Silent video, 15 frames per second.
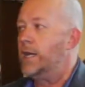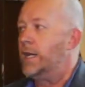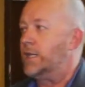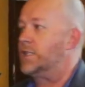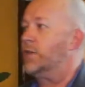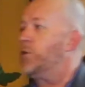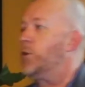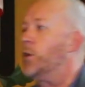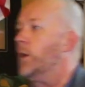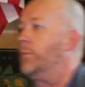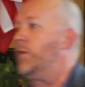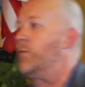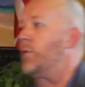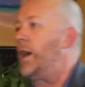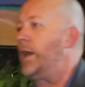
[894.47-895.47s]
is if you're going to
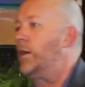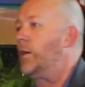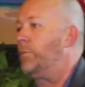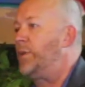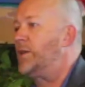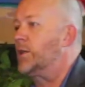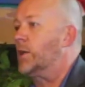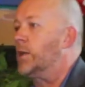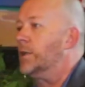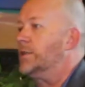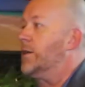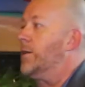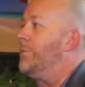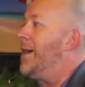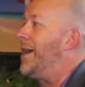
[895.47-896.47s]
be writing a piece of
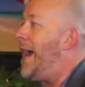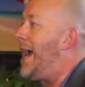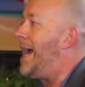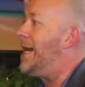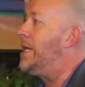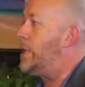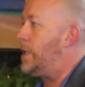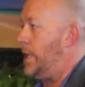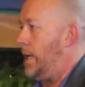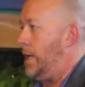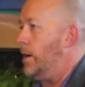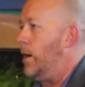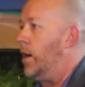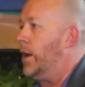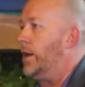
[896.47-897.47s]
content about
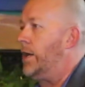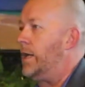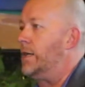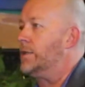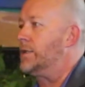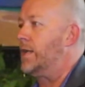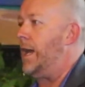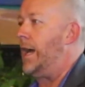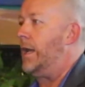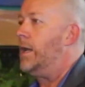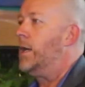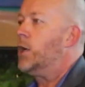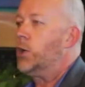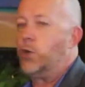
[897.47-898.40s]
anything on the internet,